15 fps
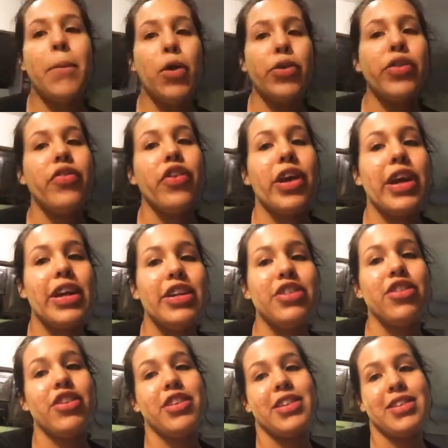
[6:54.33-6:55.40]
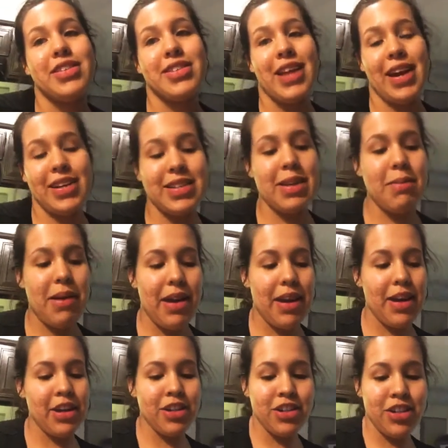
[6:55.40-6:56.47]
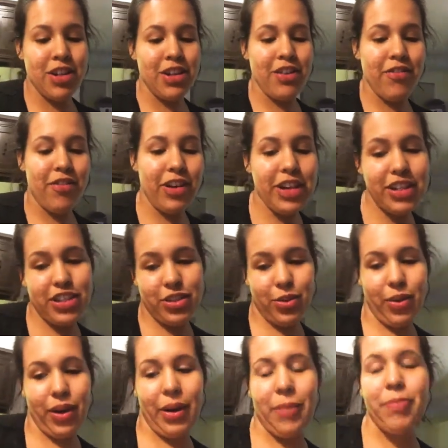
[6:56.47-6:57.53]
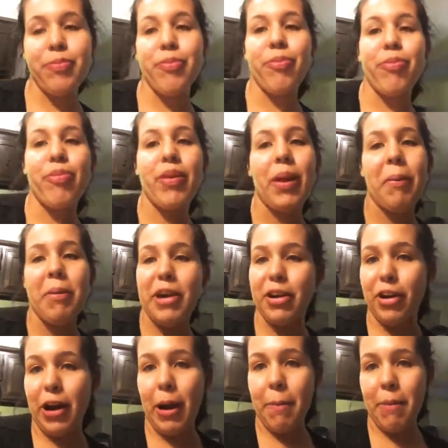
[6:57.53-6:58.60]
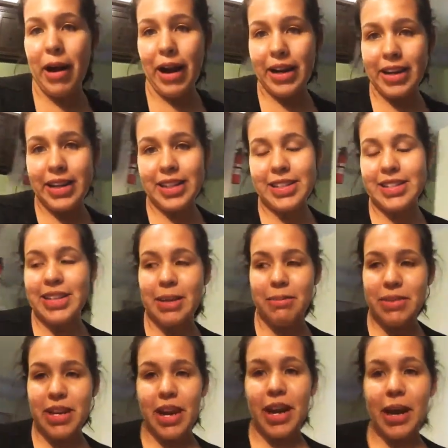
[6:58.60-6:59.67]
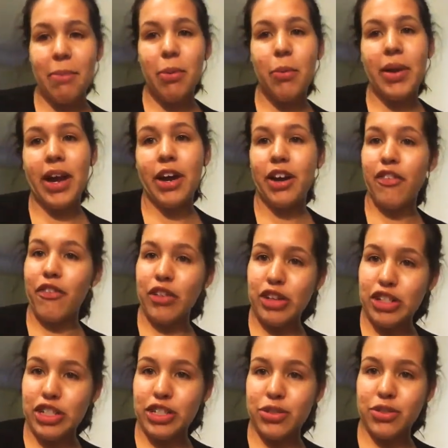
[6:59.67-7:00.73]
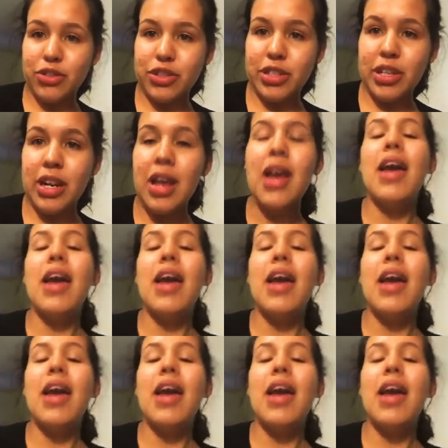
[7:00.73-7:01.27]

Both of our kids are the exact same age. Funny story, me and her got pregnant at the same time, and we had our first children.